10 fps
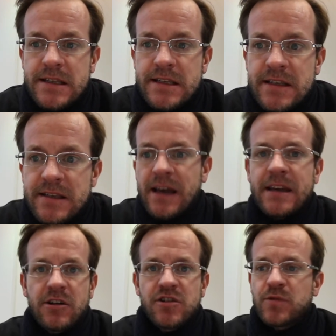
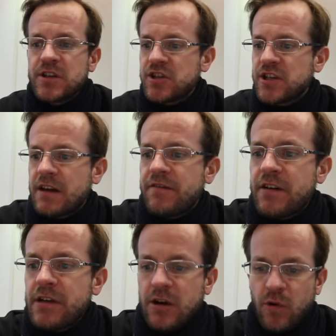today, I just wanted to share a
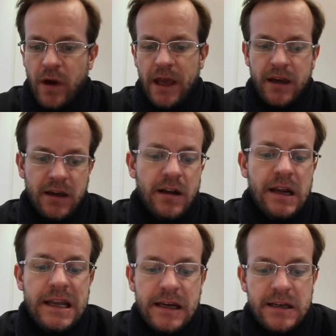very quick
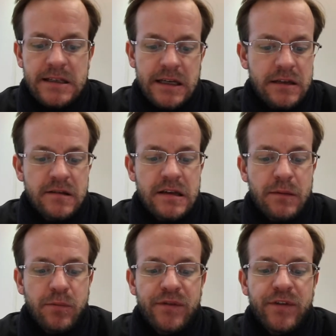LinkedIn
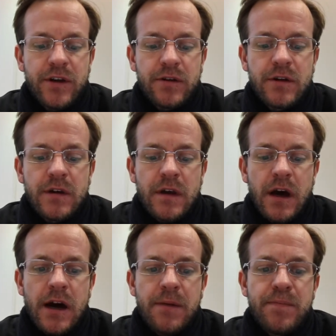tip with you.
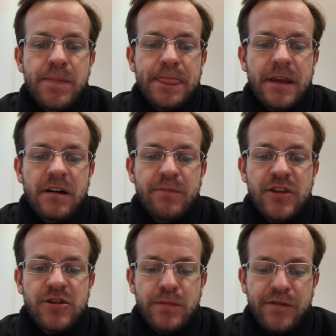I've
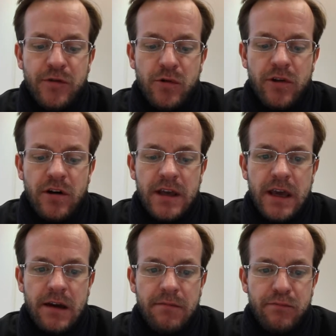mentioned before that I
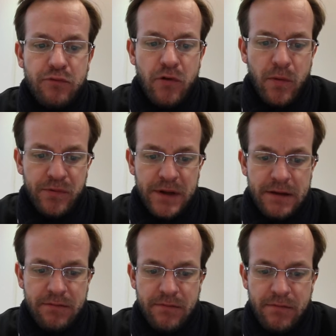get
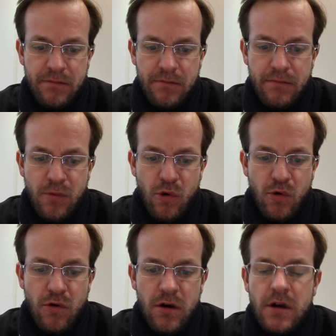probably
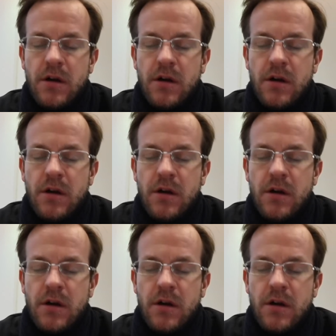more